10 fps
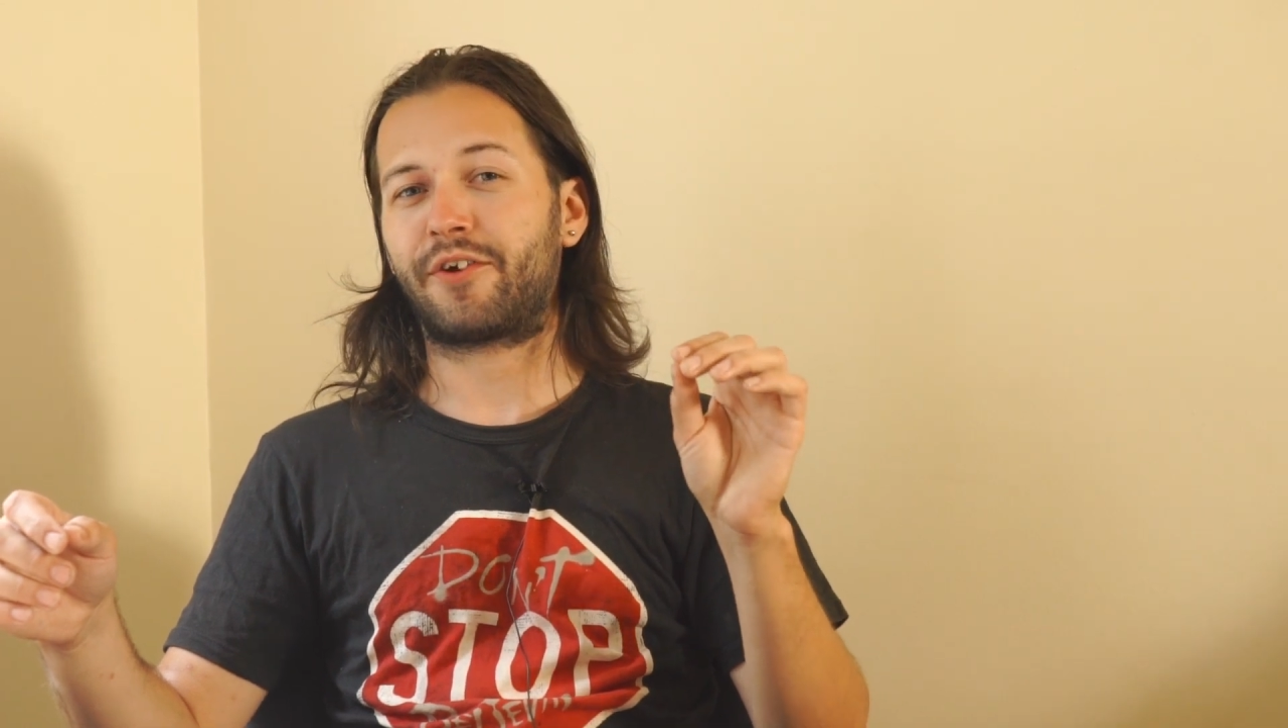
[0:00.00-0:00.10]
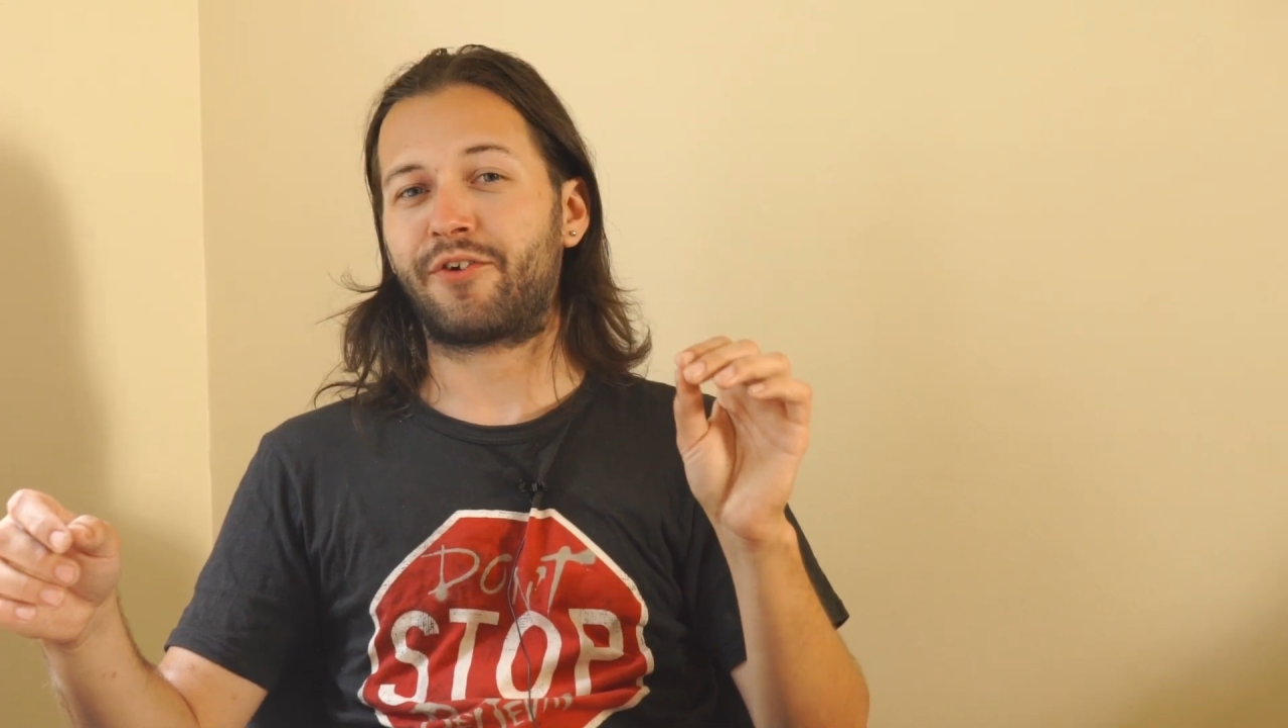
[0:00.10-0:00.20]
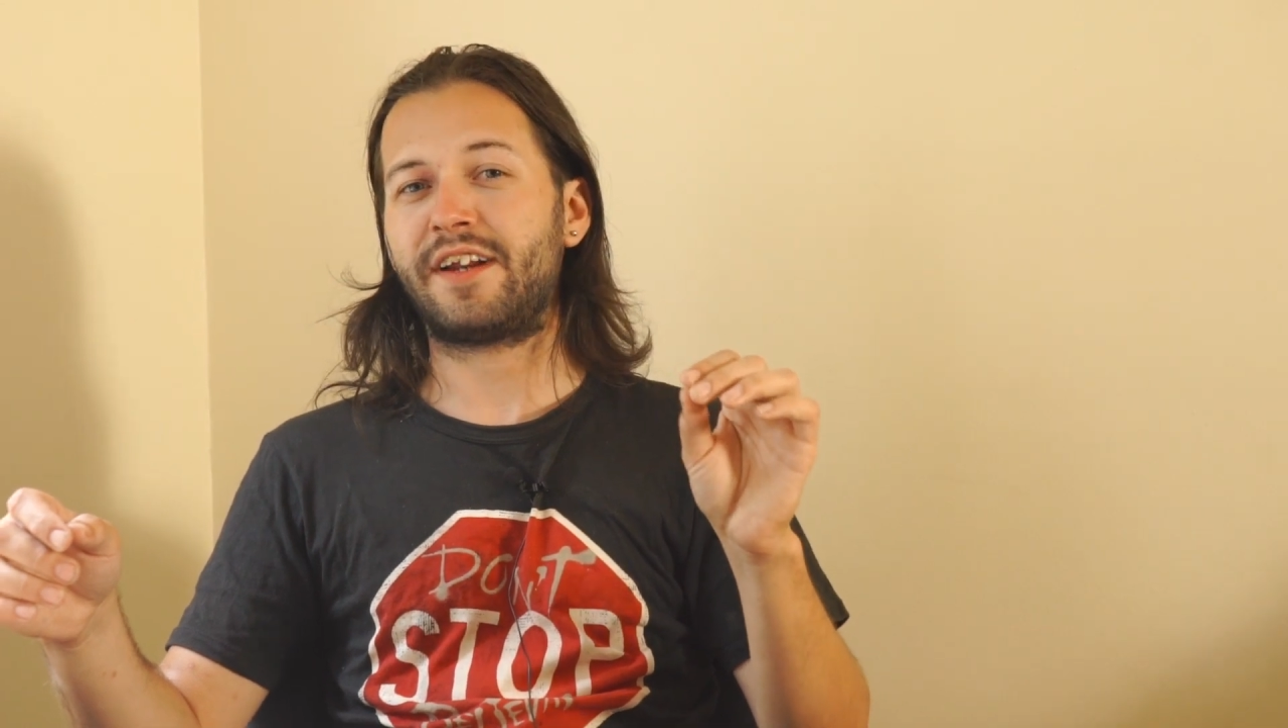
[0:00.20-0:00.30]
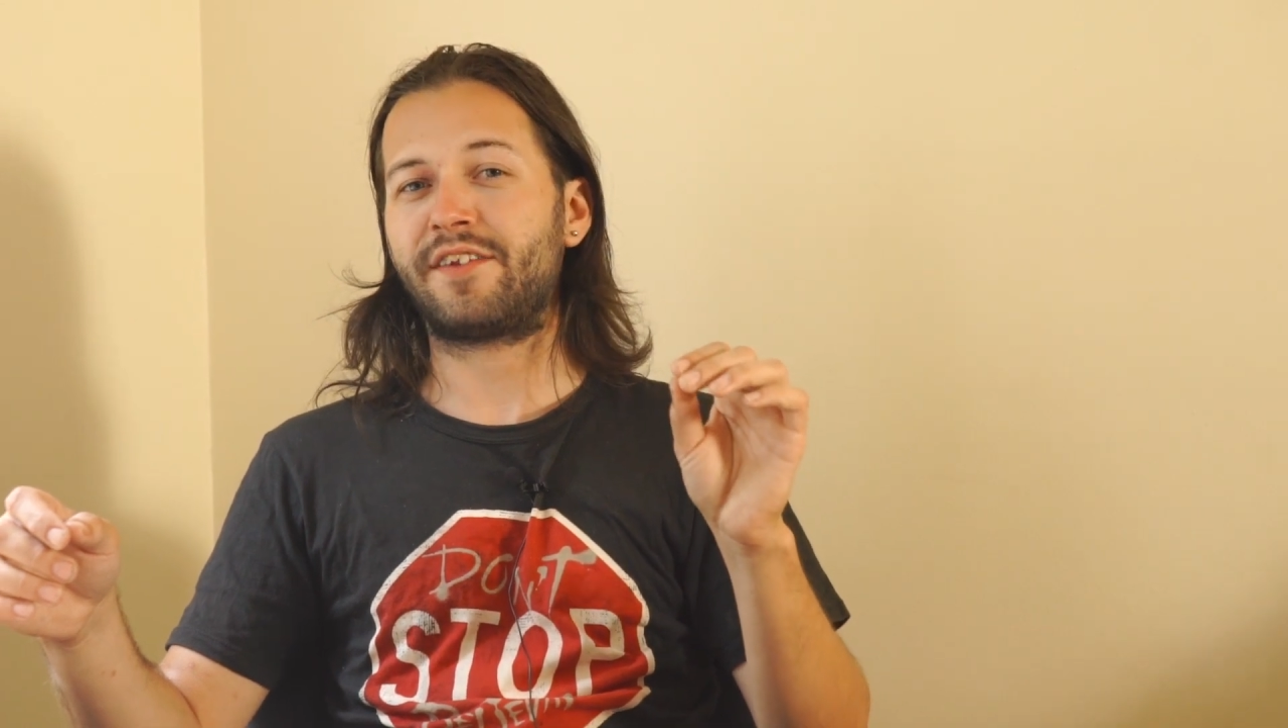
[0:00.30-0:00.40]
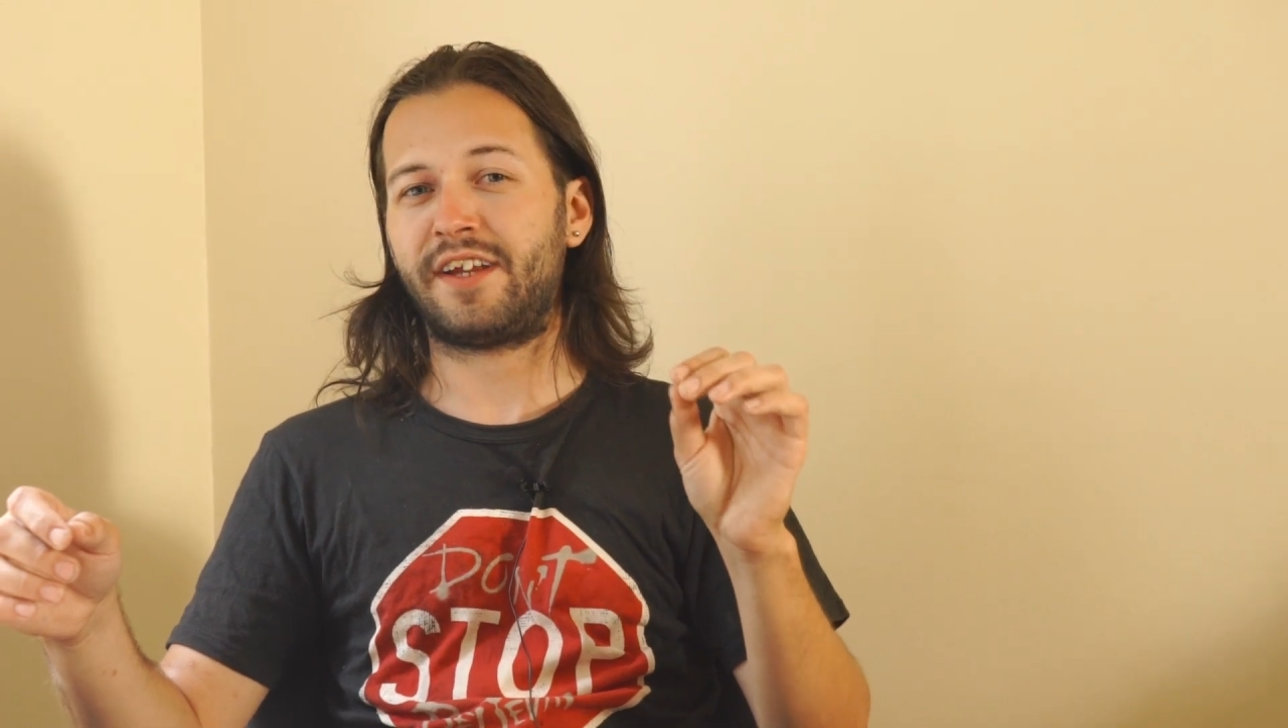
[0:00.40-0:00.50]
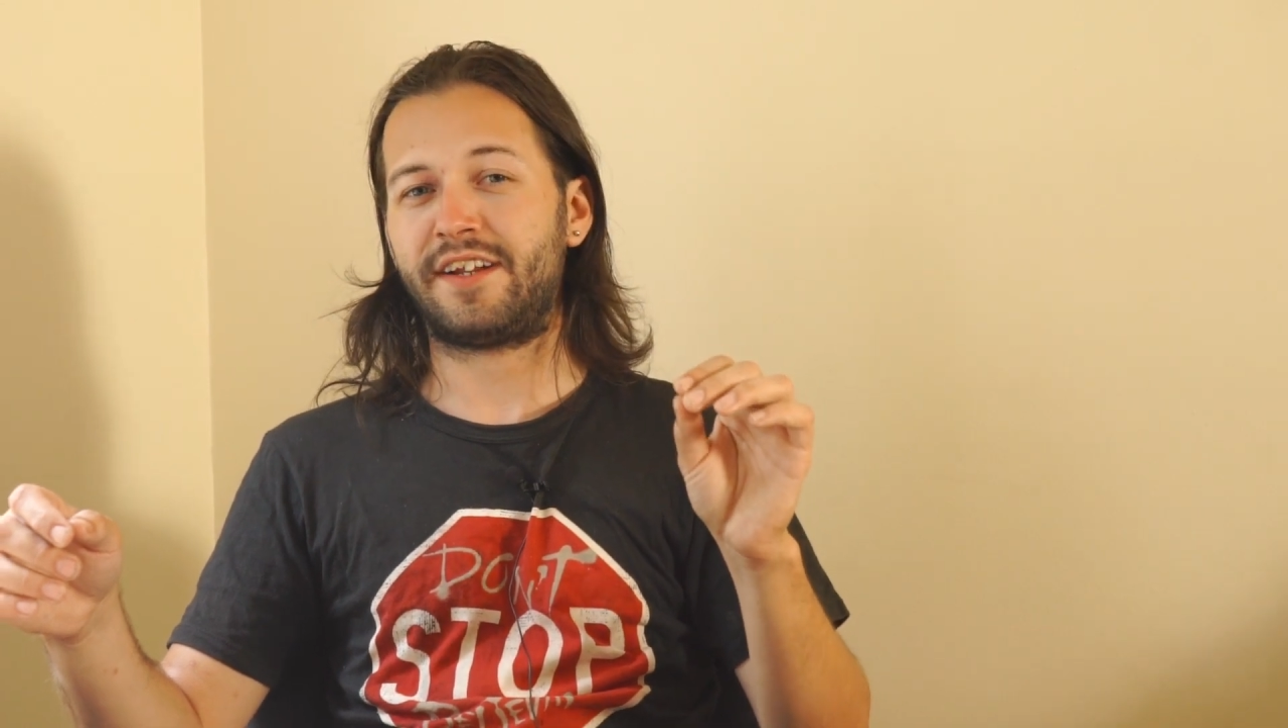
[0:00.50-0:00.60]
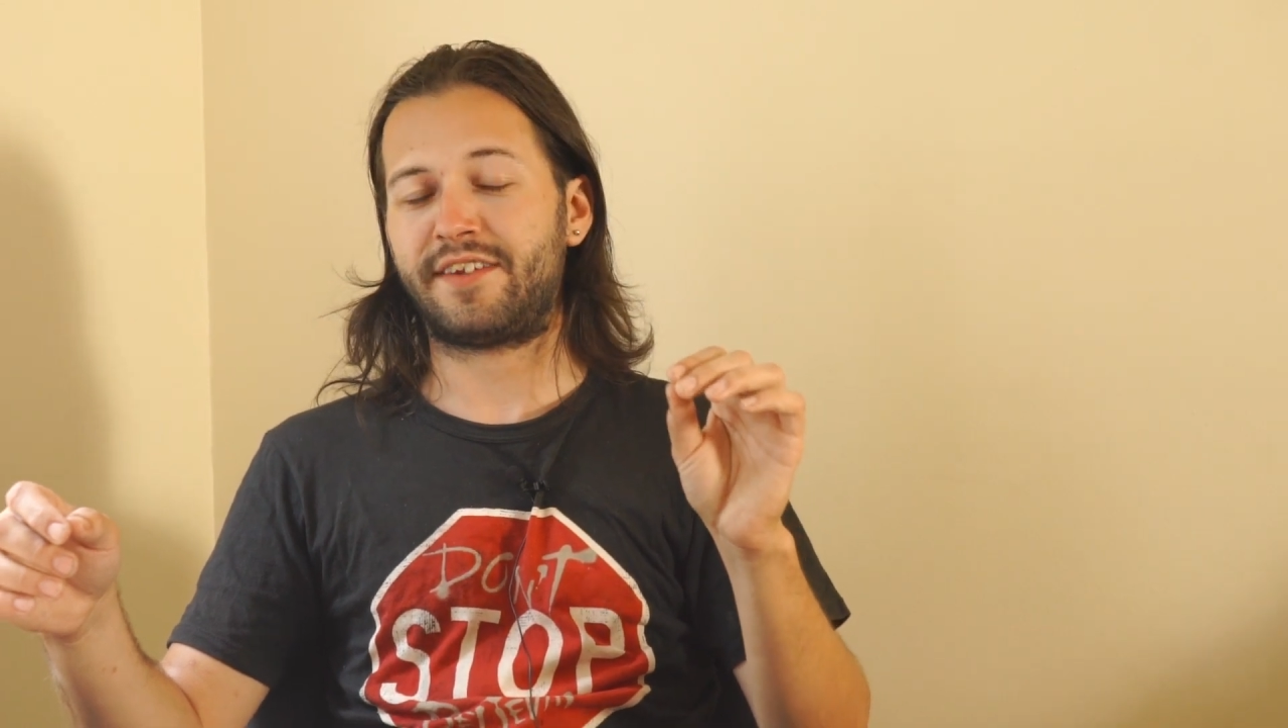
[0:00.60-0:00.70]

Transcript: Greatest Hits